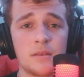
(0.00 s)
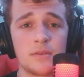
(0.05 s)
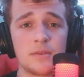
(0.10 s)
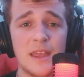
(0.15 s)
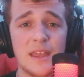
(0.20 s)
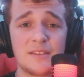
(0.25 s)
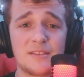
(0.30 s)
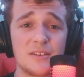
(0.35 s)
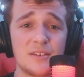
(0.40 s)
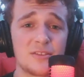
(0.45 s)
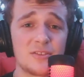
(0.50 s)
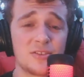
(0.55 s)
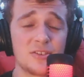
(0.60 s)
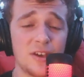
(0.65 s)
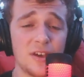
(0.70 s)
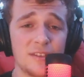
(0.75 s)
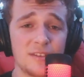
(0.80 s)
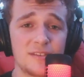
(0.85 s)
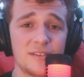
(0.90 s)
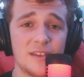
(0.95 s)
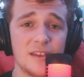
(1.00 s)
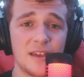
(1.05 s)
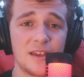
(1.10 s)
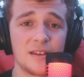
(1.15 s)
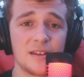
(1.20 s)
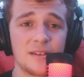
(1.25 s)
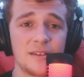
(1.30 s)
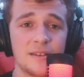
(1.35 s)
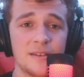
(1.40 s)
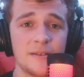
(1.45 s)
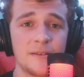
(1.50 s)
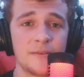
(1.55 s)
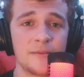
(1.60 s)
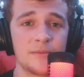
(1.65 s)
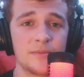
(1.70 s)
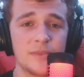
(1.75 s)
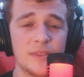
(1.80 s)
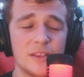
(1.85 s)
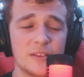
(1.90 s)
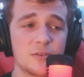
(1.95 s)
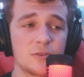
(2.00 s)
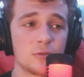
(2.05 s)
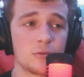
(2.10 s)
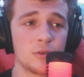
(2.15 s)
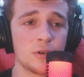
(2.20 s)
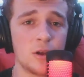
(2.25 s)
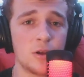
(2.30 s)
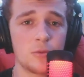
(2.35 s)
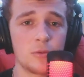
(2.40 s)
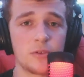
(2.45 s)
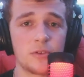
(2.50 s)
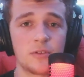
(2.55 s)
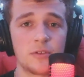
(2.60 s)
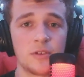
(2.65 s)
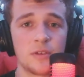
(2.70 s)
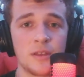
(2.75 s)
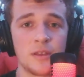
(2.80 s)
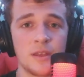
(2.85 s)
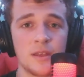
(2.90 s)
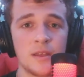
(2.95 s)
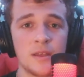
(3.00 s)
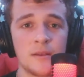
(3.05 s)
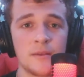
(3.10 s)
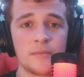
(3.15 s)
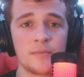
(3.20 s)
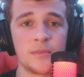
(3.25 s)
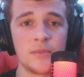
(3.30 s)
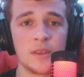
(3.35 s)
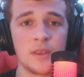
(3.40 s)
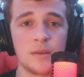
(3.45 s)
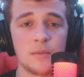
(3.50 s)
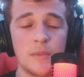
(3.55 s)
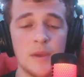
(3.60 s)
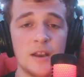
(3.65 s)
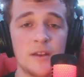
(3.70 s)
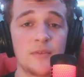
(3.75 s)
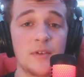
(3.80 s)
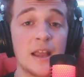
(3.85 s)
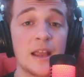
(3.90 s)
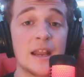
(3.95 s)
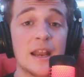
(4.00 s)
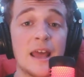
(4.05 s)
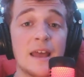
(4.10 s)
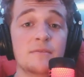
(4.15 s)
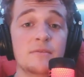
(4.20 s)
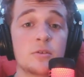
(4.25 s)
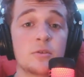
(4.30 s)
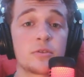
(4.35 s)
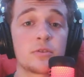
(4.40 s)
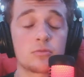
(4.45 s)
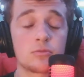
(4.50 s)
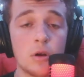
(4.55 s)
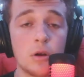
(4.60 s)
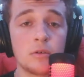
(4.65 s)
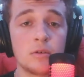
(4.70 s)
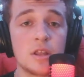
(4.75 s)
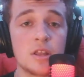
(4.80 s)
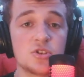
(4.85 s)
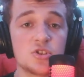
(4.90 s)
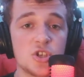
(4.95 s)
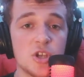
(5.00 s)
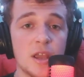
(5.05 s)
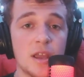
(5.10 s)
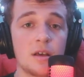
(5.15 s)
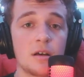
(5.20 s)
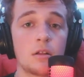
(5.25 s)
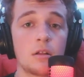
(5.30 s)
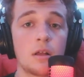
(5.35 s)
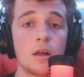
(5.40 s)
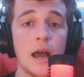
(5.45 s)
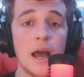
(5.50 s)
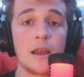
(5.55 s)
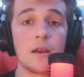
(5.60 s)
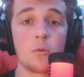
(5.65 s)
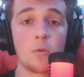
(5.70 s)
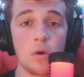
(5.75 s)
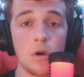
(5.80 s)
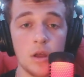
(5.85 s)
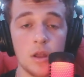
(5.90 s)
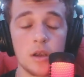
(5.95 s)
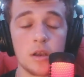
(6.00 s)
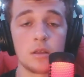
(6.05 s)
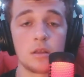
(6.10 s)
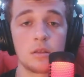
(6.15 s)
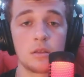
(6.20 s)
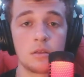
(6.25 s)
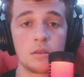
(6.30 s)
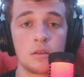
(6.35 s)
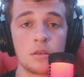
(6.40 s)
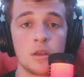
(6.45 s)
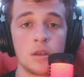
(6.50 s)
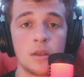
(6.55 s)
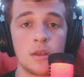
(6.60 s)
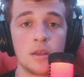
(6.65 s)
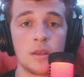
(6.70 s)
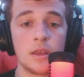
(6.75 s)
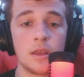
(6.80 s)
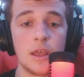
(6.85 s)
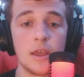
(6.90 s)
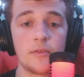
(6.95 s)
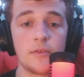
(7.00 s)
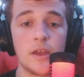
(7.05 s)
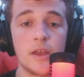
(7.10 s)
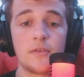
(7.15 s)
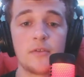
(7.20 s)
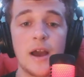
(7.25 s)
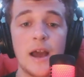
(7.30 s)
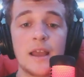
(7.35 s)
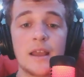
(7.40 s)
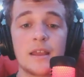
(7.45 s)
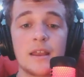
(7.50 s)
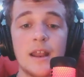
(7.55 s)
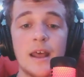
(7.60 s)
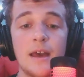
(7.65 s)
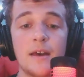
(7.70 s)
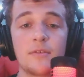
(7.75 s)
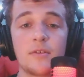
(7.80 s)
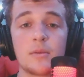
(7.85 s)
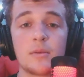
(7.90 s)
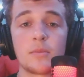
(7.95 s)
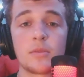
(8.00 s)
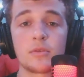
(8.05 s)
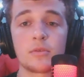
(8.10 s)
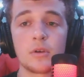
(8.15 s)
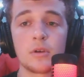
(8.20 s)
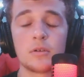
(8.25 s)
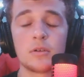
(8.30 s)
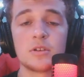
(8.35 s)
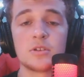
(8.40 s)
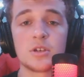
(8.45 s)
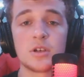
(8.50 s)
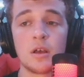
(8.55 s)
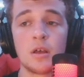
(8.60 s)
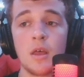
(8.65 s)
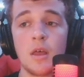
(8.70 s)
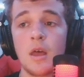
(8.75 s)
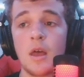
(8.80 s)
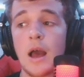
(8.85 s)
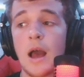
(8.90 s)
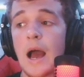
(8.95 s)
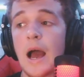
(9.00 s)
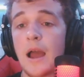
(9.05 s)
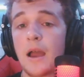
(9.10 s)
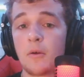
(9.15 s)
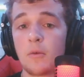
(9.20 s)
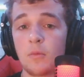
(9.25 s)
That's disgusting. That's gross. Man, if I could have you thrown in jail, I would. If I could have him thrown in jail, I